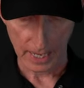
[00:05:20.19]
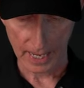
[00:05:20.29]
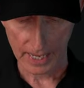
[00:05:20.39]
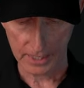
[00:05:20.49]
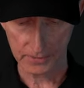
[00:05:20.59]

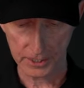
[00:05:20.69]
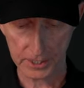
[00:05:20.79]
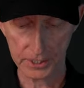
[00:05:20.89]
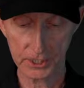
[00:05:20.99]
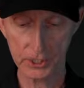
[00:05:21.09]
And
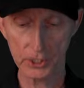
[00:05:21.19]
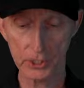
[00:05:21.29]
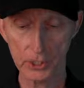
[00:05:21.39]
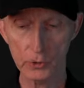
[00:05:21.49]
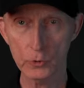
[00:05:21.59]
this is the
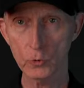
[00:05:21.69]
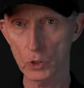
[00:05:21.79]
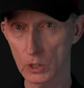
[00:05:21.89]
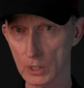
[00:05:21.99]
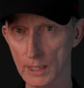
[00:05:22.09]

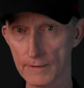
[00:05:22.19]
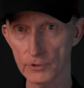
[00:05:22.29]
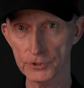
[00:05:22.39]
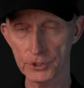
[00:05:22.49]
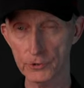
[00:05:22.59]
new
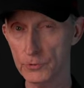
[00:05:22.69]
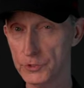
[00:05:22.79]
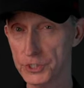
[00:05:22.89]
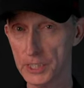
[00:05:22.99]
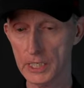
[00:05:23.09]
Level 2
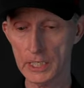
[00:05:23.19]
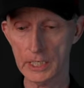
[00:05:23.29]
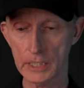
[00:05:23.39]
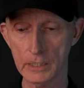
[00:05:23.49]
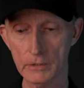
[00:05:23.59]

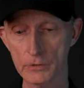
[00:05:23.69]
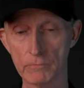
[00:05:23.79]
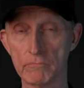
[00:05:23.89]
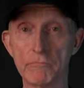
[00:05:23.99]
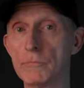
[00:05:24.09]
CE,
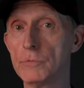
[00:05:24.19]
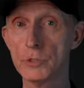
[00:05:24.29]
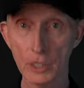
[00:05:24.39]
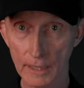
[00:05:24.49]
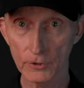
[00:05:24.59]

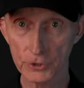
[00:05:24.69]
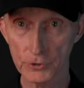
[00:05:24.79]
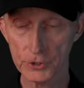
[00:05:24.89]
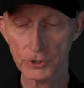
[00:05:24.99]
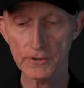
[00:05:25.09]
Level
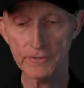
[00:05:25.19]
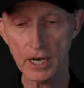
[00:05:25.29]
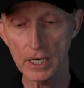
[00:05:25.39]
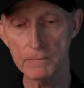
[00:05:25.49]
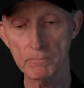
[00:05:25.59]
2
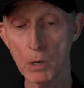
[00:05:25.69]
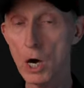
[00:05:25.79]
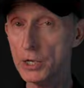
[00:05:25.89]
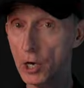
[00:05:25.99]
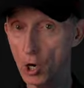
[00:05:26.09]
certified
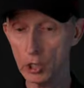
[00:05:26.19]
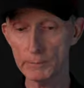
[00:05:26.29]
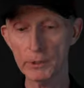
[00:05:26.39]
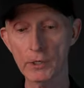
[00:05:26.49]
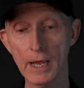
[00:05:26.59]
Bohn
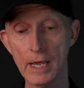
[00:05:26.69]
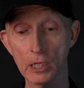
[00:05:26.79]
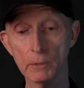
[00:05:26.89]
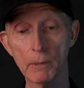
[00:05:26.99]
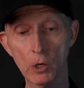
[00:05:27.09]
armor
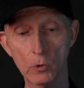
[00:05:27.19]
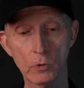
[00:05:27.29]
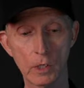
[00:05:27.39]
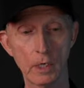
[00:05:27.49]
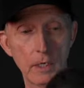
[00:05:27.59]

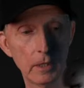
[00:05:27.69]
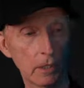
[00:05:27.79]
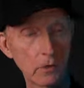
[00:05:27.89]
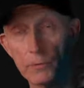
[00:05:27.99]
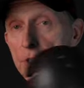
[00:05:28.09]
elbow,
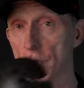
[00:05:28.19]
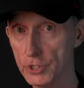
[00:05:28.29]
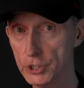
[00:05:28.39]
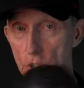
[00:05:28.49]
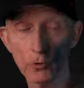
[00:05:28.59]
or
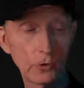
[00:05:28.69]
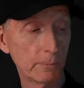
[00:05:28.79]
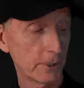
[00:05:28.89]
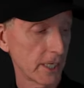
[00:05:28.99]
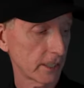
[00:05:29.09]
sorry, shoulder
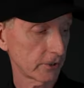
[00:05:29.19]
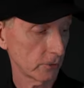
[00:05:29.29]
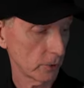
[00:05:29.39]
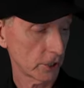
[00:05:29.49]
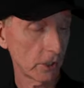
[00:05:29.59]

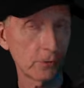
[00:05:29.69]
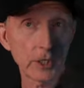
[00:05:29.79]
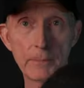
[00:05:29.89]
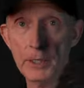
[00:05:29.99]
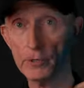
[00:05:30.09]
protector, which goes
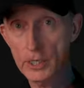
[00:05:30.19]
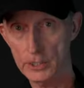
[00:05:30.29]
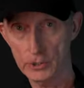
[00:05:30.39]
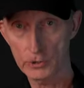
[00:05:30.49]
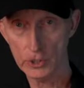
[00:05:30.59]
up here
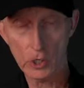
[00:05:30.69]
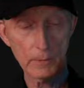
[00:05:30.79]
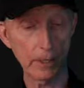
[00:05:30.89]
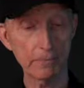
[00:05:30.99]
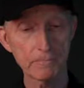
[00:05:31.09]
in your
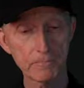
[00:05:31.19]
garment.